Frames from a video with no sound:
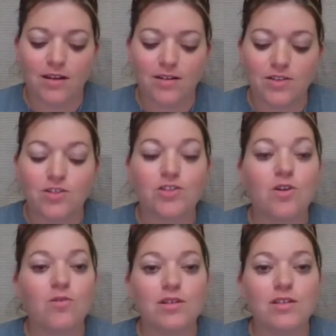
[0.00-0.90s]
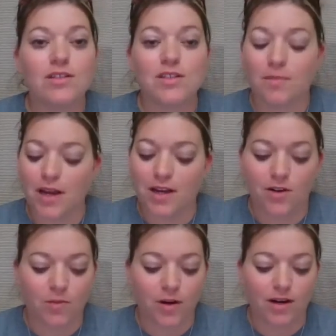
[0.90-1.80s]
Soaked to my
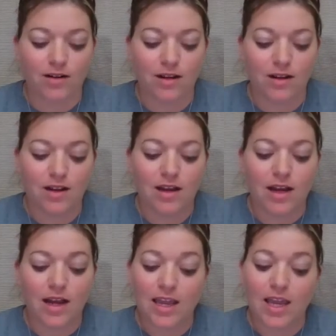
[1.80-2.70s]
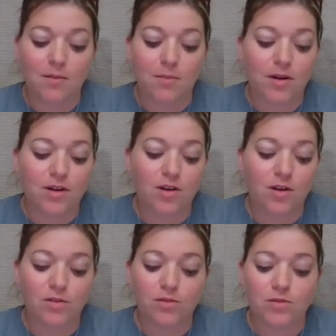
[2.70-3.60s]
underwear, I can't bear to
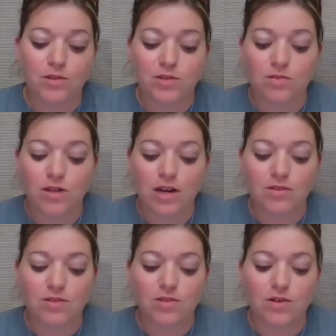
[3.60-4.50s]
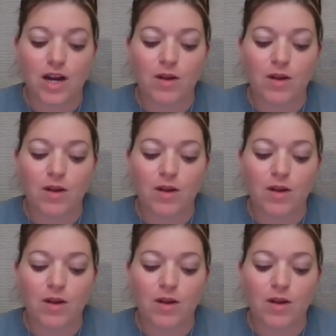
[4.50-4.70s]
go through the schoolhouse door.